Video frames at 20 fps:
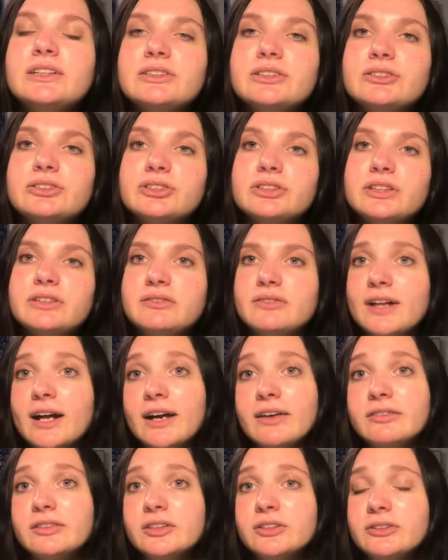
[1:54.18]
usually
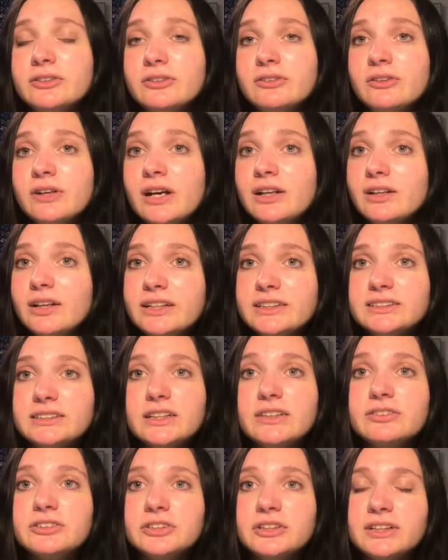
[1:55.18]
fly through a lot of
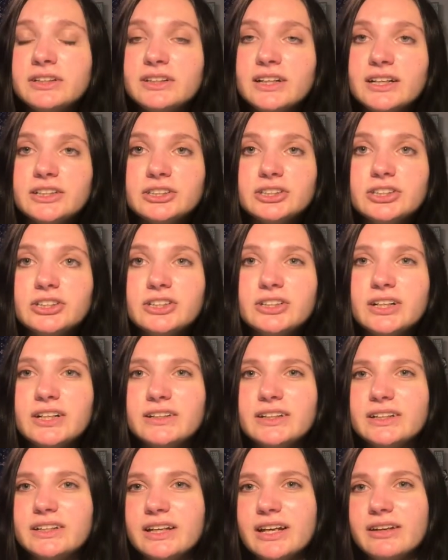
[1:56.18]
stuff during lecture,
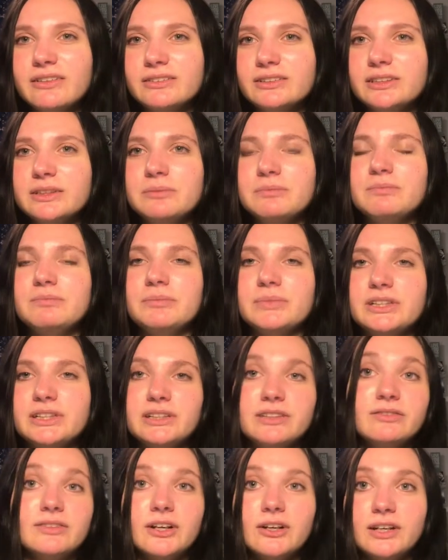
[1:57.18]
and they can't really
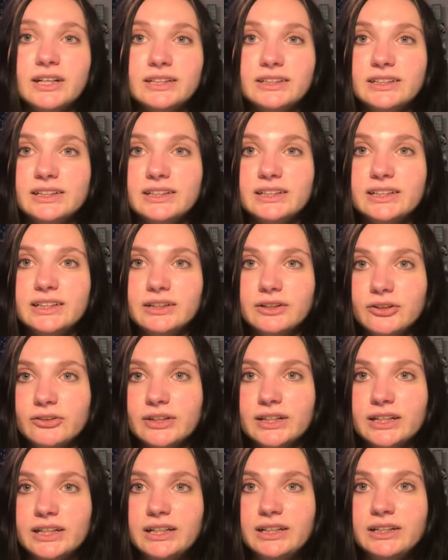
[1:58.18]
be very nitty and
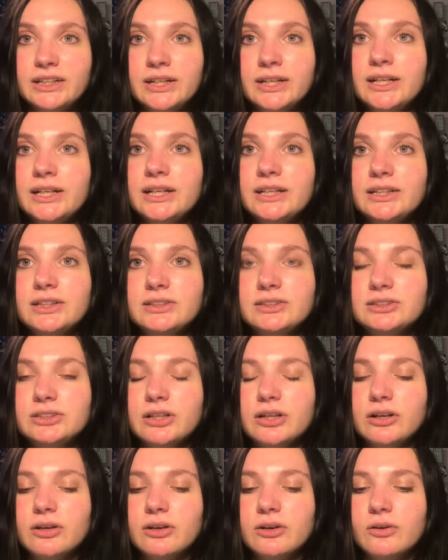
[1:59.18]
gritty.
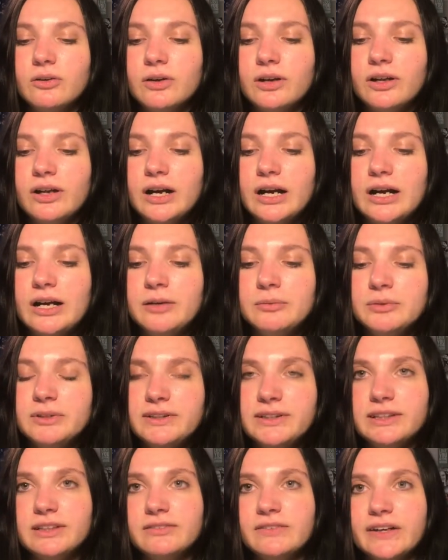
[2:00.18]
So I
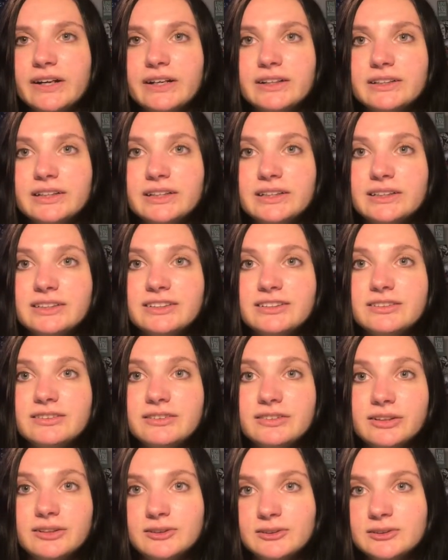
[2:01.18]
believe that like
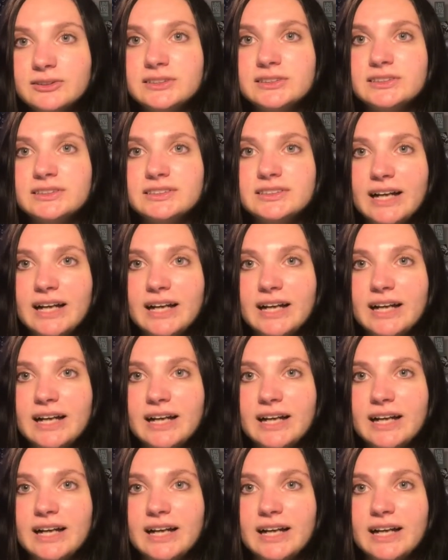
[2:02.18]
those